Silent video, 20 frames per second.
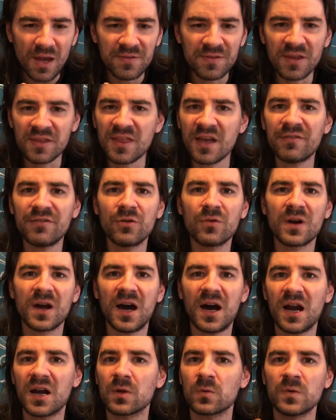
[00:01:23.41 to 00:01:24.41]
the devil
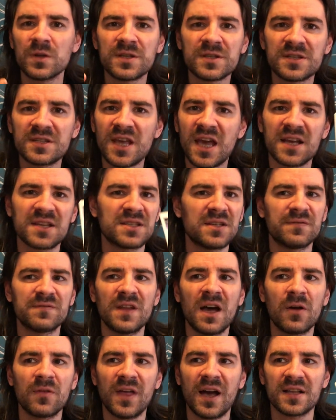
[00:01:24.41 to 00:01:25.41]
card with sex if
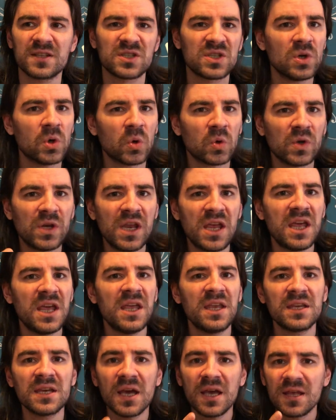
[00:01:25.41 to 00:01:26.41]
now that's your
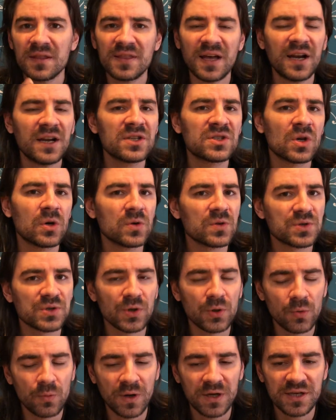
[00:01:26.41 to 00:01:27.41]
need that is
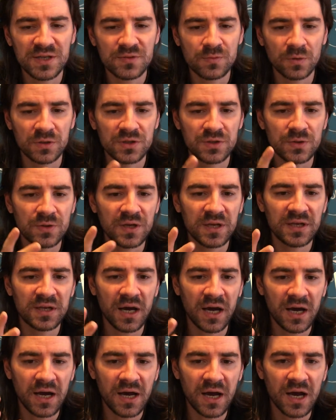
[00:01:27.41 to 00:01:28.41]
also what is what you can
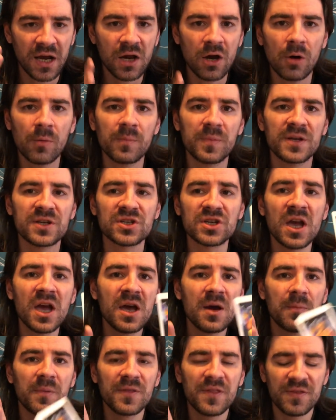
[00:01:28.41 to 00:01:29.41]
uh, accomplish
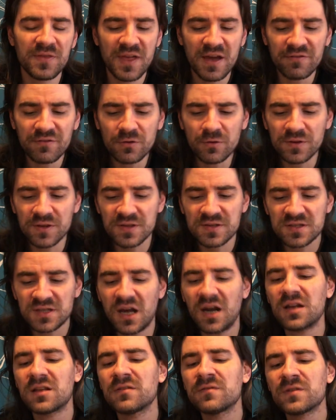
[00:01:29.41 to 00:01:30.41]
but the devil at the
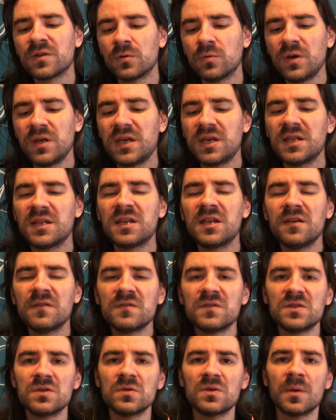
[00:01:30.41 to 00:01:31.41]
start of the week it
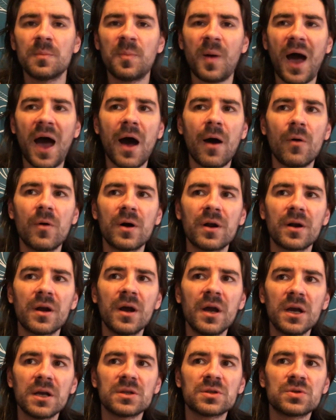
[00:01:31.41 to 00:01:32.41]
gives you the power
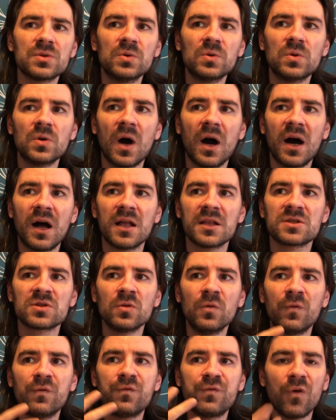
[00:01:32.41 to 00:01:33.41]
to uh,
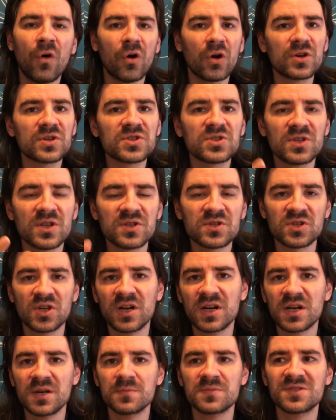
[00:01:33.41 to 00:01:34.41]
to force the
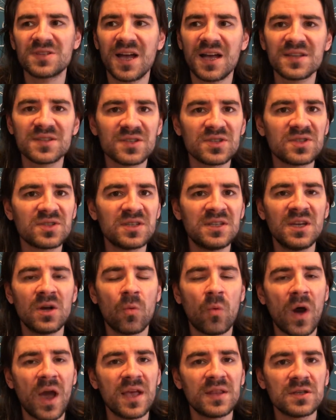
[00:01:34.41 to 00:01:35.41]
circumstances in a
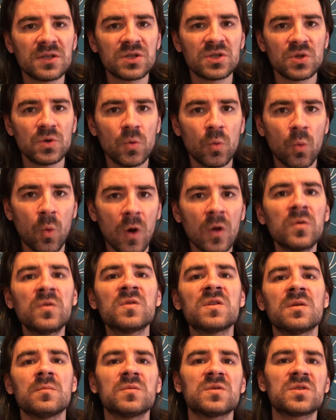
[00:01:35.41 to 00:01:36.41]
way that you
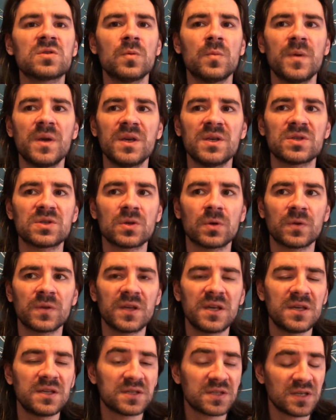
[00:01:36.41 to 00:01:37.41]
want them to be so
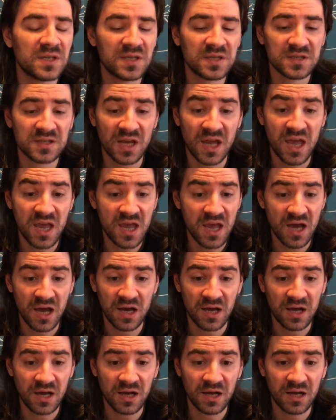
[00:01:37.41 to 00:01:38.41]
this is a a,
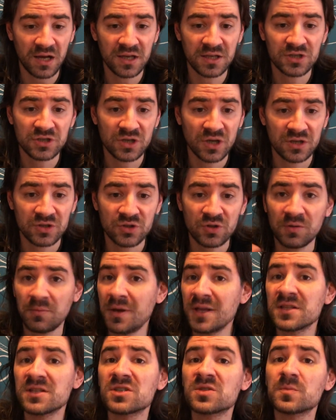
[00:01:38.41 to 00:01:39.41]
a, a
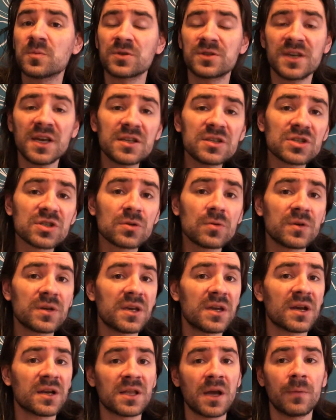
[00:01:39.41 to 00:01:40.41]
tremendous potential
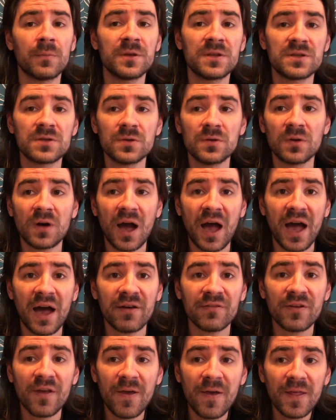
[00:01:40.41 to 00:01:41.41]
here that we do
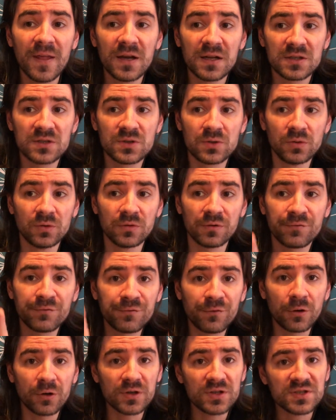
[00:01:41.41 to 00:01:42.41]
have to
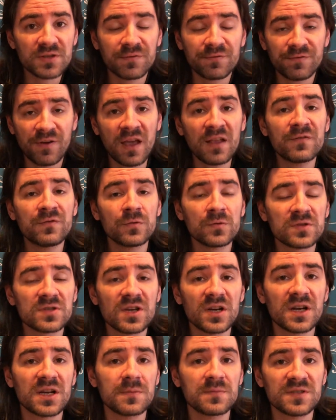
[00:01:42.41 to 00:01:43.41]
force faithful
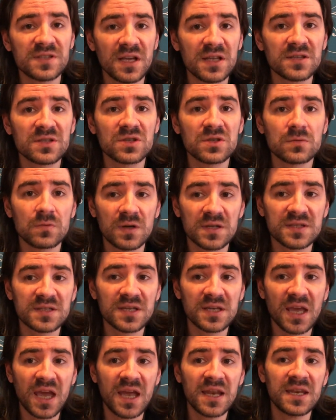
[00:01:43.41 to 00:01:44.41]
circumstances once
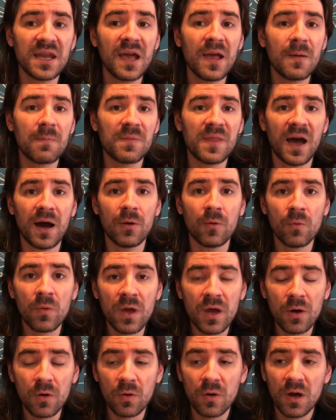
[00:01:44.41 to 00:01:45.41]
again that
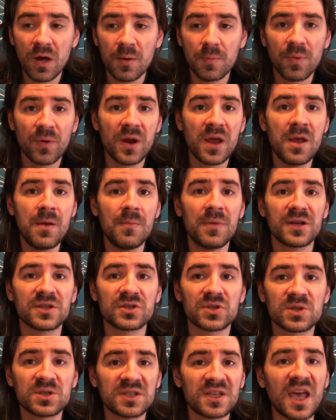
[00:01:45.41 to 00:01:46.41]
will pretty
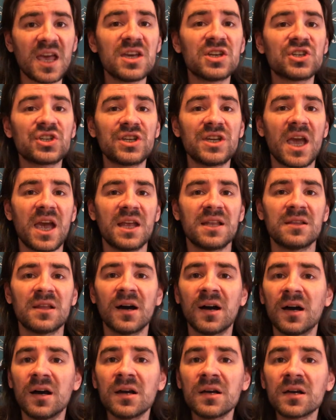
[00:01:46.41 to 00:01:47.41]
much satiate the
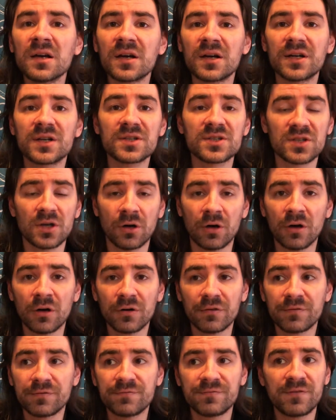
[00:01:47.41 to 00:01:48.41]
hungers
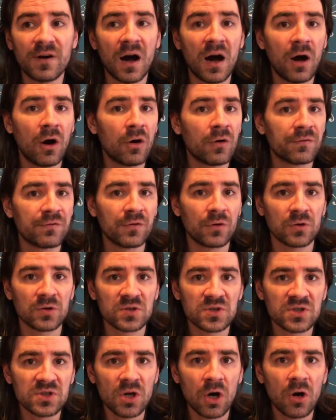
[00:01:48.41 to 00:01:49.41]
of uh, of your
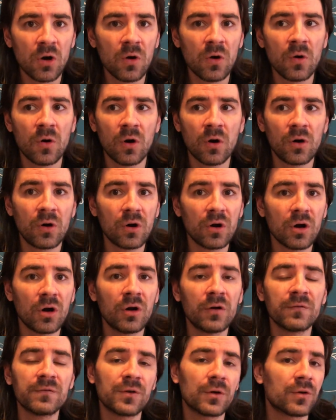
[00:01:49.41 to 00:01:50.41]
soul or
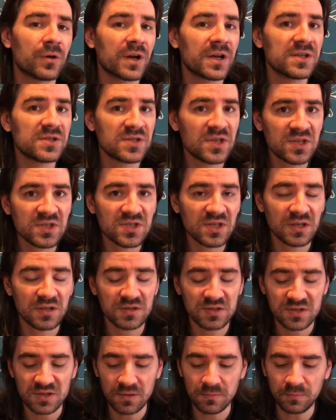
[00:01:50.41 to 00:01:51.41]
of your existence